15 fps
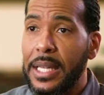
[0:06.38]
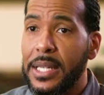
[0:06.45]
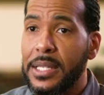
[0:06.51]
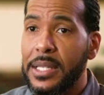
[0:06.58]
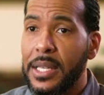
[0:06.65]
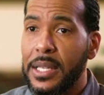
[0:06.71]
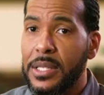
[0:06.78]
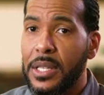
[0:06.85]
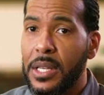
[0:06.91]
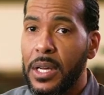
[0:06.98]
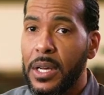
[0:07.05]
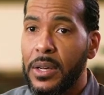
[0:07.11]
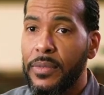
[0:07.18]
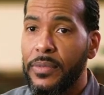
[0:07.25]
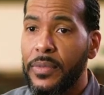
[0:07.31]
in the sense
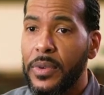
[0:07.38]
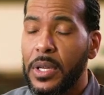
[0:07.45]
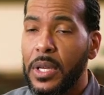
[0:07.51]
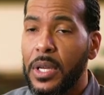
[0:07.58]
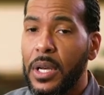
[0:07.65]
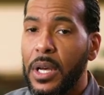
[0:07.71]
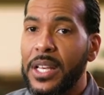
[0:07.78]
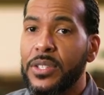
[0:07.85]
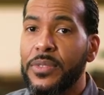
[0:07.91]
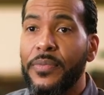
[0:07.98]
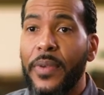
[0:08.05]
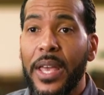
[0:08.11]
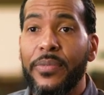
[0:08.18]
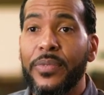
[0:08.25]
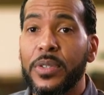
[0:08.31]
of his
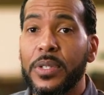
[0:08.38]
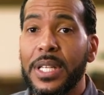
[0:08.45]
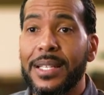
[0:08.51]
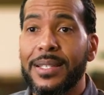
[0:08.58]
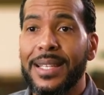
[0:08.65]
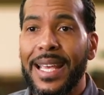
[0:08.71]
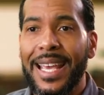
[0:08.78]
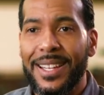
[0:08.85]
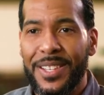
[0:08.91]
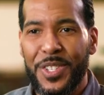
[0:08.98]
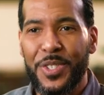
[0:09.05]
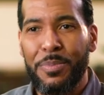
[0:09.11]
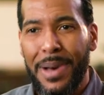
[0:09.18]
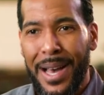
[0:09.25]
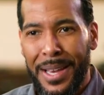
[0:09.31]
faithfulness in
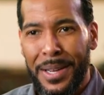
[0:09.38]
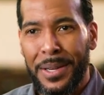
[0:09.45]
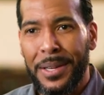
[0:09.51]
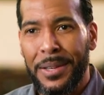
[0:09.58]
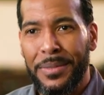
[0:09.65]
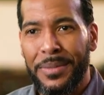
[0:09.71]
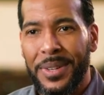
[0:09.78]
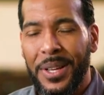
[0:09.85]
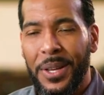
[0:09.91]
spite of.